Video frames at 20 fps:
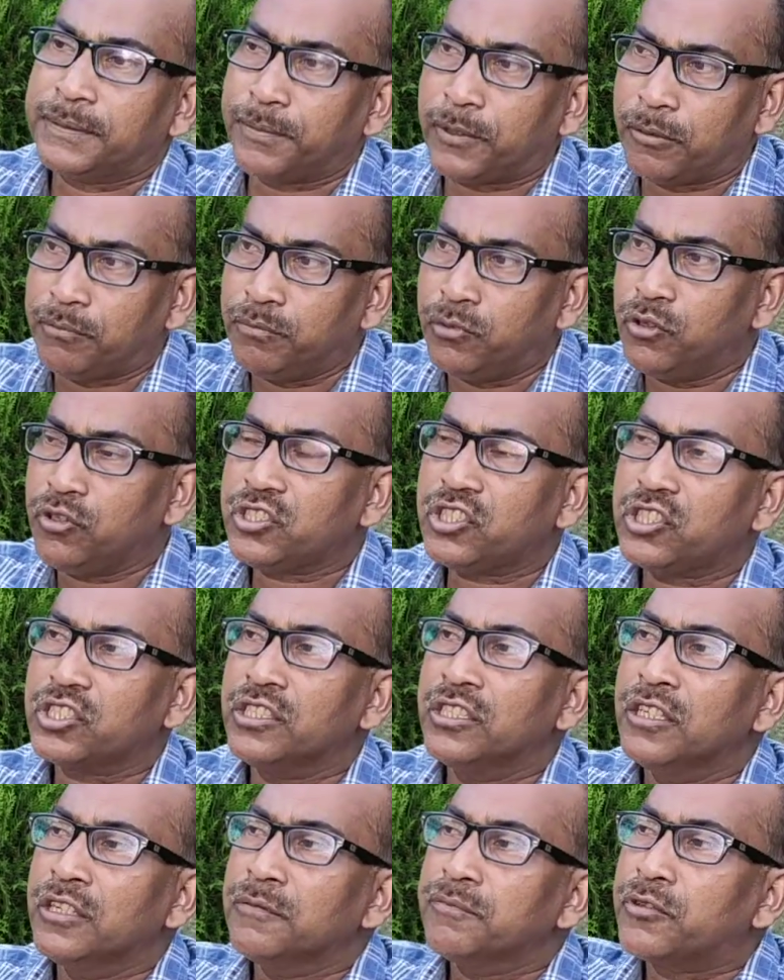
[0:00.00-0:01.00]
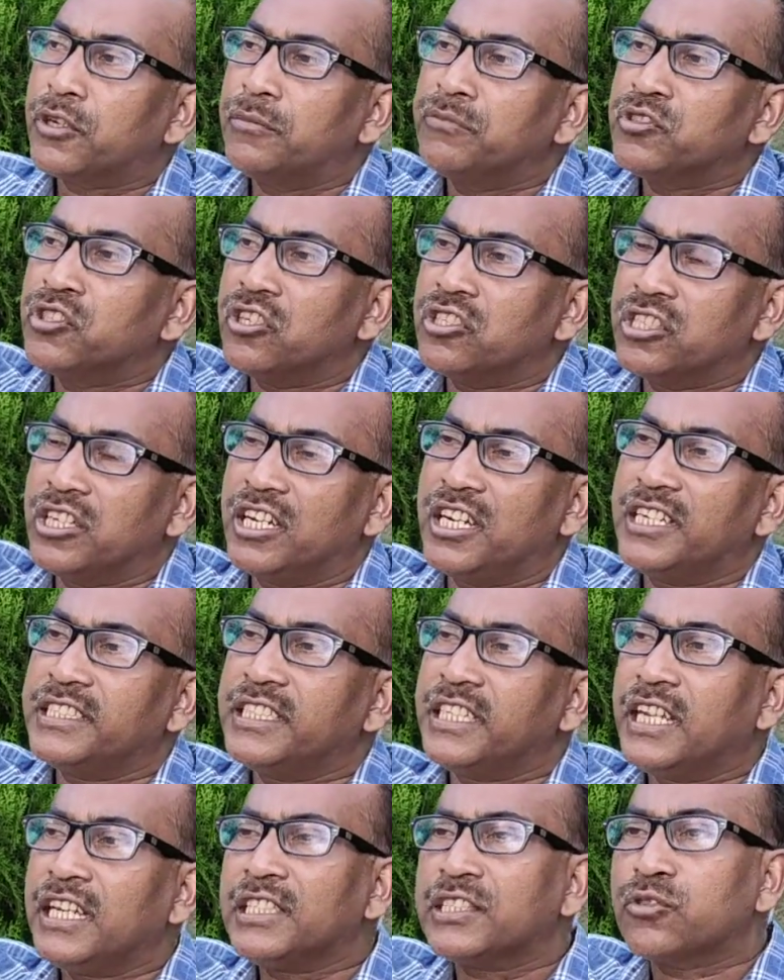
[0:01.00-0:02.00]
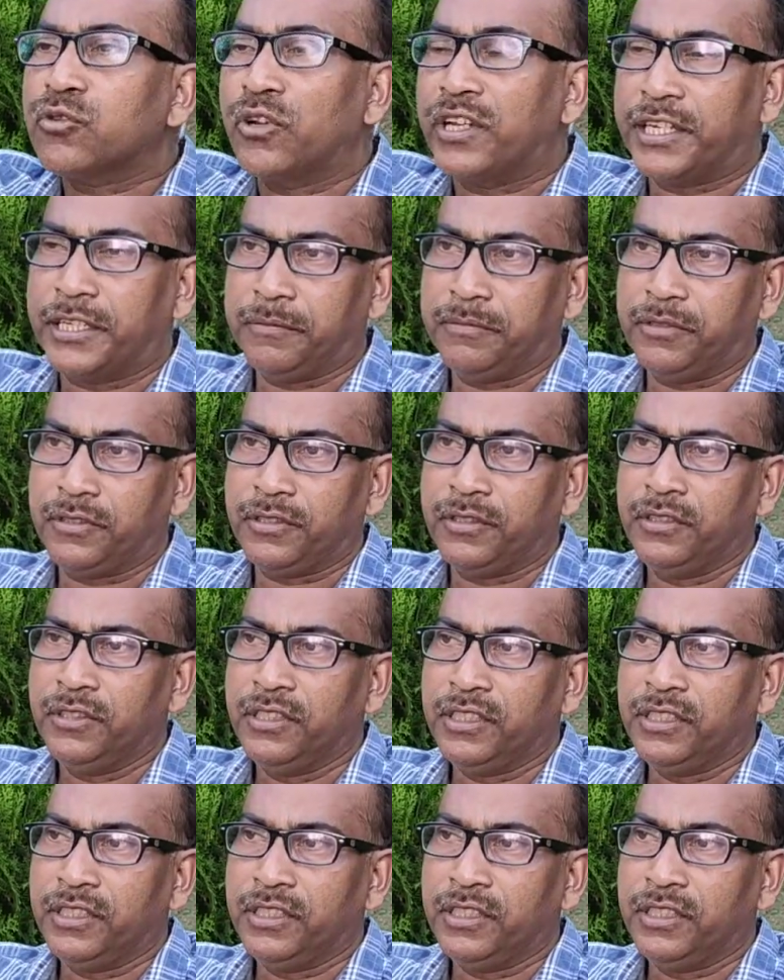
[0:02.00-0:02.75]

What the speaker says: from books, from journal articles, wherever.